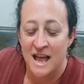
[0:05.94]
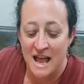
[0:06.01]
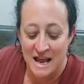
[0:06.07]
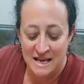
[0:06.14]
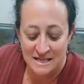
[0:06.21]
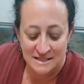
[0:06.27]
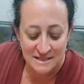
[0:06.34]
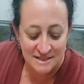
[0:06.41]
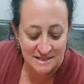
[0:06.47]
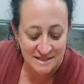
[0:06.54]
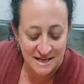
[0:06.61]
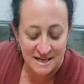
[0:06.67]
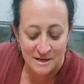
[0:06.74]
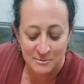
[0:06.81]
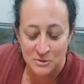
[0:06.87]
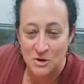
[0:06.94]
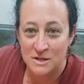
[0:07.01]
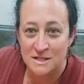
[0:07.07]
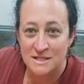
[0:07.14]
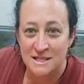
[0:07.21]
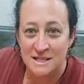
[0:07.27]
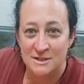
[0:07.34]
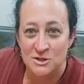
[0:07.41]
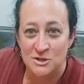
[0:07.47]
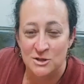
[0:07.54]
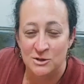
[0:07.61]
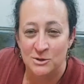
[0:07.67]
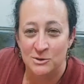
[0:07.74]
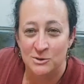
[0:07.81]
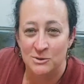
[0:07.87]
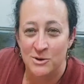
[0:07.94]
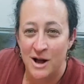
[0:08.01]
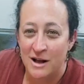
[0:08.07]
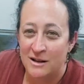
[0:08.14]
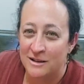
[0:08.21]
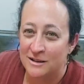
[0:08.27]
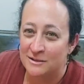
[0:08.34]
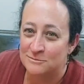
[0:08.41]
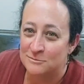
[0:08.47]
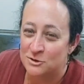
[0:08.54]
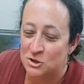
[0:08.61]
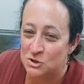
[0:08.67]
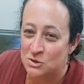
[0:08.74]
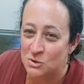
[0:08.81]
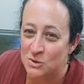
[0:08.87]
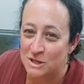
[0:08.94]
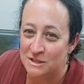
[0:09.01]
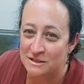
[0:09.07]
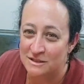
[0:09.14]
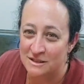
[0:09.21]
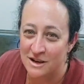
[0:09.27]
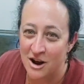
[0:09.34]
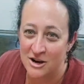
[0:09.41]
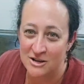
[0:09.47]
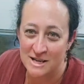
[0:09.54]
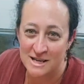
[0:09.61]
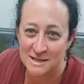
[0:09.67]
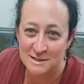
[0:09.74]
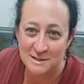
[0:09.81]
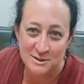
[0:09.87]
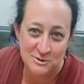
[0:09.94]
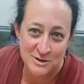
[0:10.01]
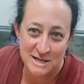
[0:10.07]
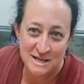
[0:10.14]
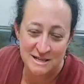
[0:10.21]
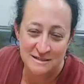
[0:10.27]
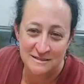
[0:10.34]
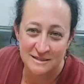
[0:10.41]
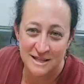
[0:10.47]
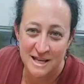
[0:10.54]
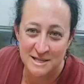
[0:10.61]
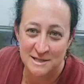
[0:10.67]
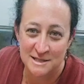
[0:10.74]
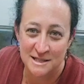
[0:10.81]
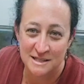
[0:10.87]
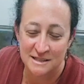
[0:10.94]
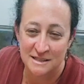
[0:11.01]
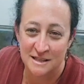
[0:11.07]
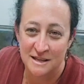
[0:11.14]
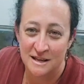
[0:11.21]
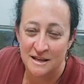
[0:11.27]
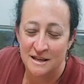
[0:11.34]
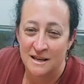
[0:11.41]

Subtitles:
And today I'm going to teach you a short art history lesson